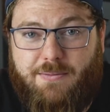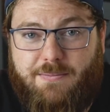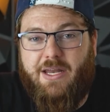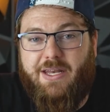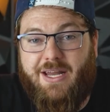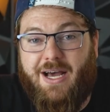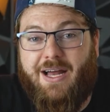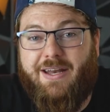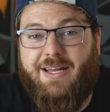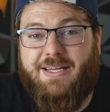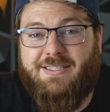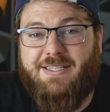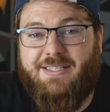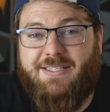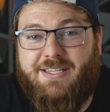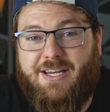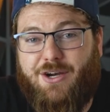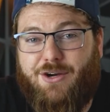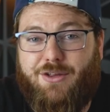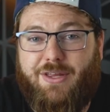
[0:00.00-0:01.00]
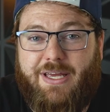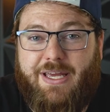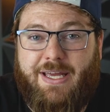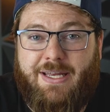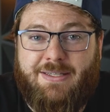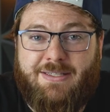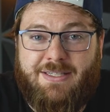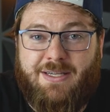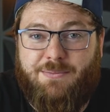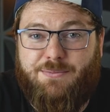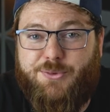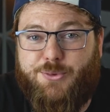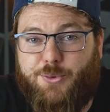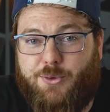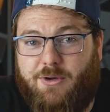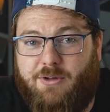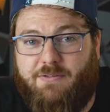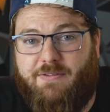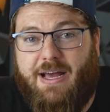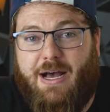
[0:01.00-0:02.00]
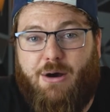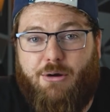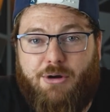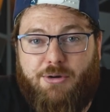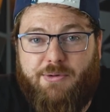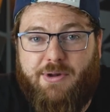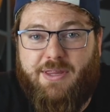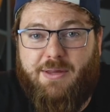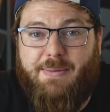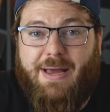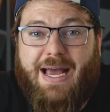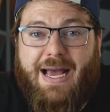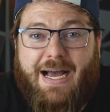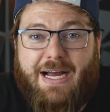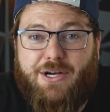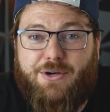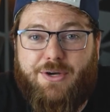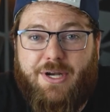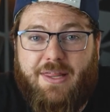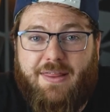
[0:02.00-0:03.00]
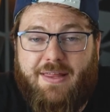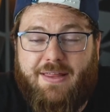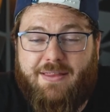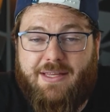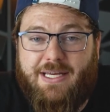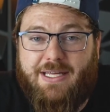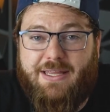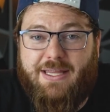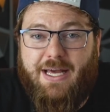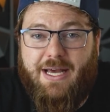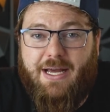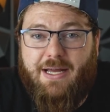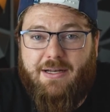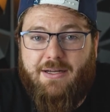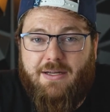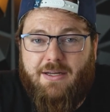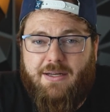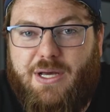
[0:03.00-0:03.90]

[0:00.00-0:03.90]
Not necessarily in some sort of algorithm hack or anything like that,